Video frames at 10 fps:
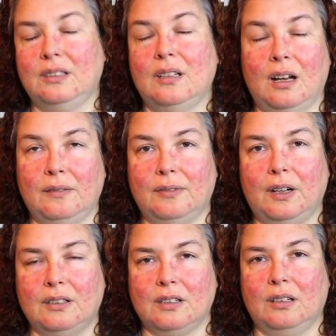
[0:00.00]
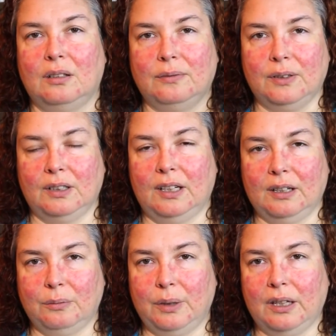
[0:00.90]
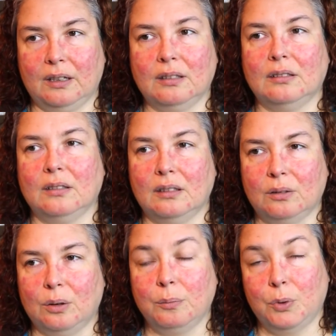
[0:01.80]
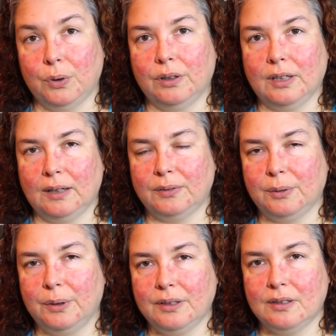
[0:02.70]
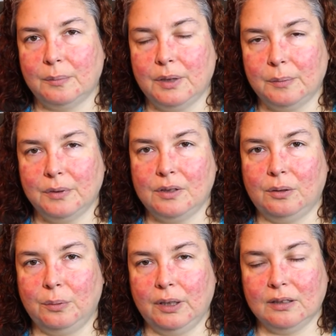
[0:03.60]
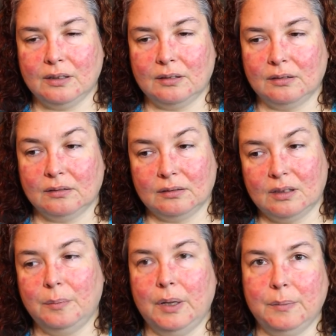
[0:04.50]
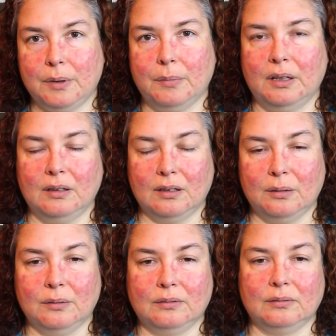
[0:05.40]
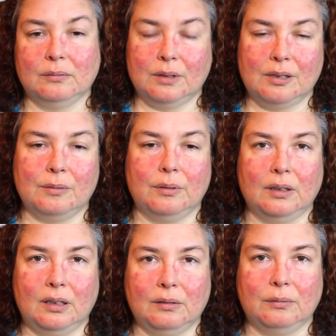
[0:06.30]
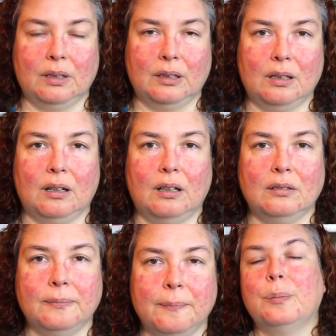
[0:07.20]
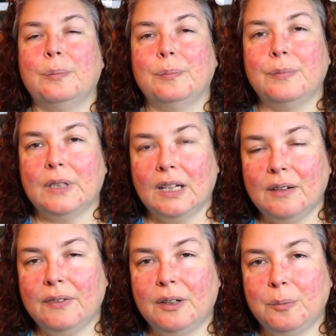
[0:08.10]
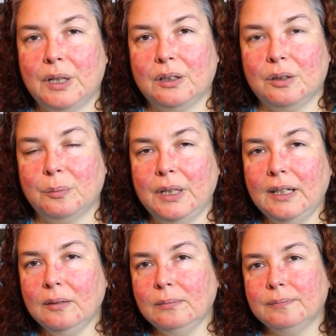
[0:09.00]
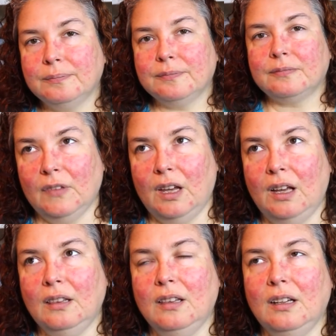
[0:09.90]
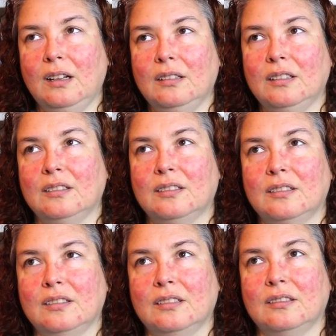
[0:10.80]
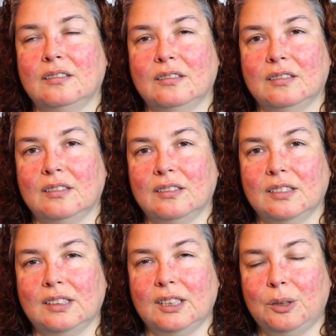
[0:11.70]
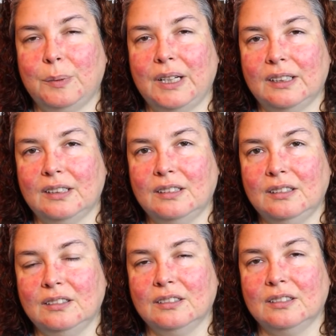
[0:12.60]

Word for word: unfunctional for like a week or more afterwards, sometimes two weeks, sometimes a month. It was really, really hard. Then I found Medical Medium, and then little by little,